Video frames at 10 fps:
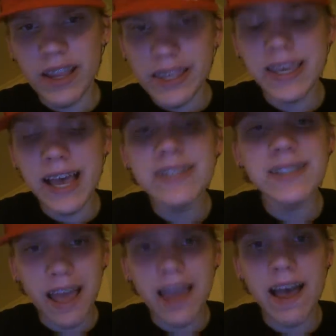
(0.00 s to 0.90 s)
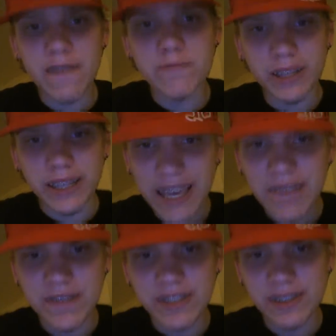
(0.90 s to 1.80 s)
Yes, I have
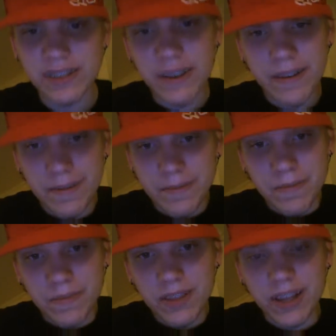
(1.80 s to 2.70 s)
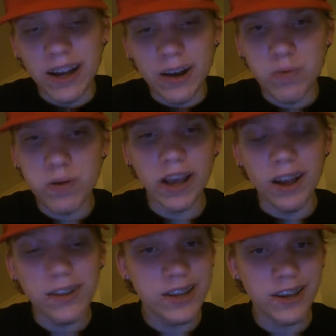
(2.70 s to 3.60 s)
beliefs. We
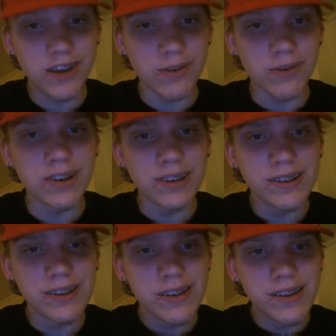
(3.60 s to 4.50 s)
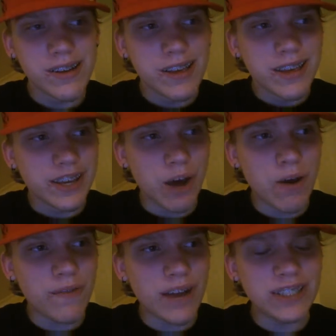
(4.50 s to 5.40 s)
all do. You know,
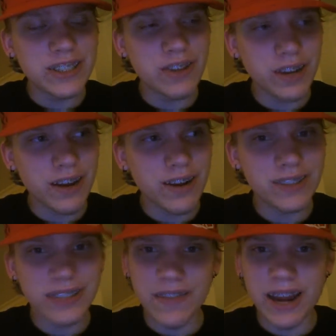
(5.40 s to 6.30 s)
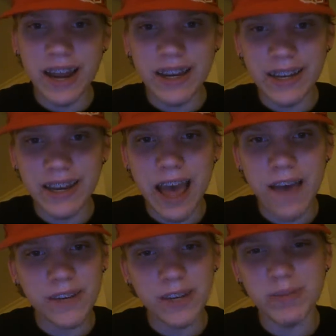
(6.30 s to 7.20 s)
if I stood here and said that I didn't
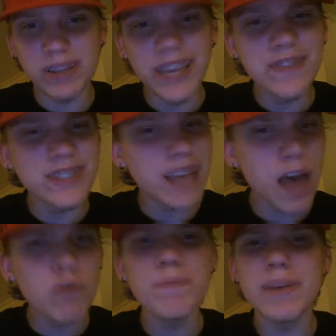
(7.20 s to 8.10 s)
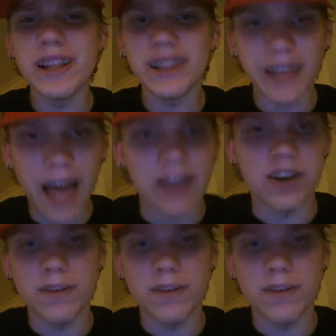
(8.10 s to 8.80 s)
have any beliefs, I would be a liar.